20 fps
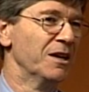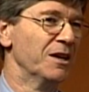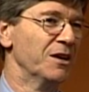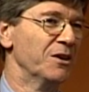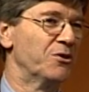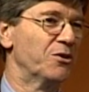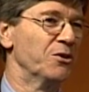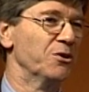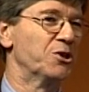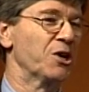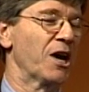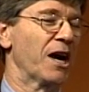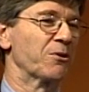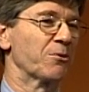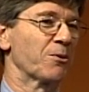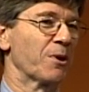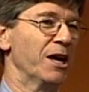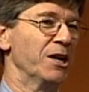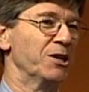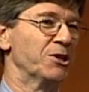to
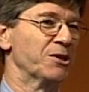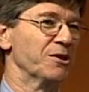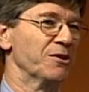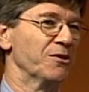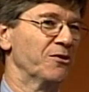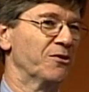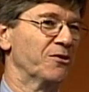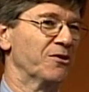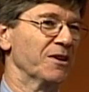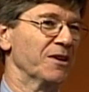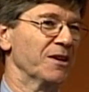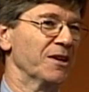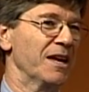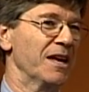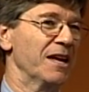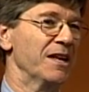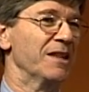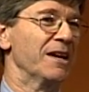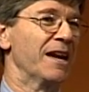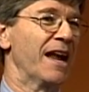generations uh,
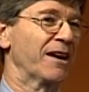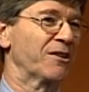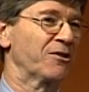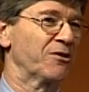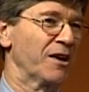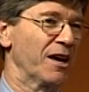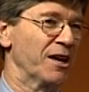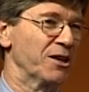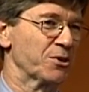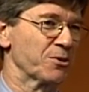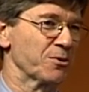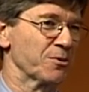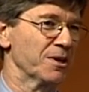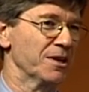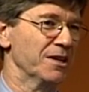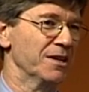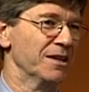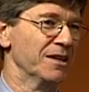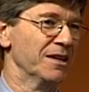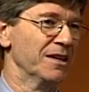in the next century,